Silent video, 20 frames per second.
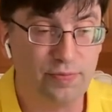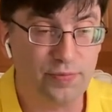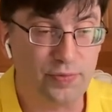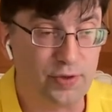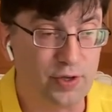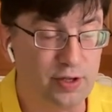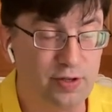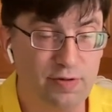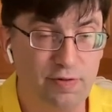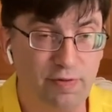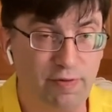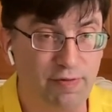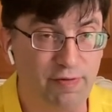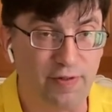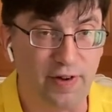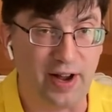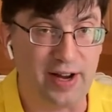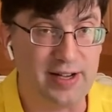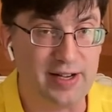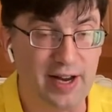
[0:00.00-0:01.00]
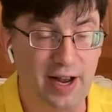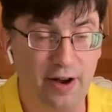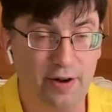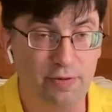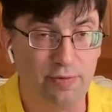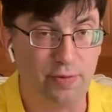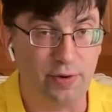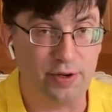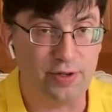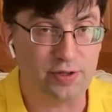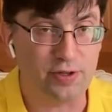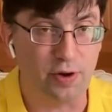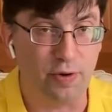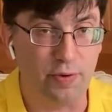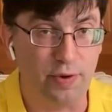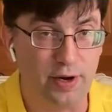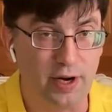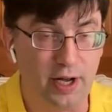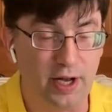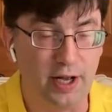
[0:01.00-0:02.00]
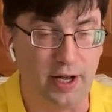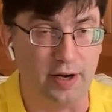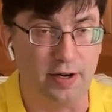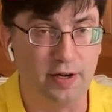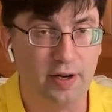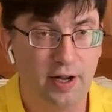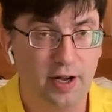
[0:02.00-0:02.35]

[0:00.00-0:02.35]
just find out what's going on.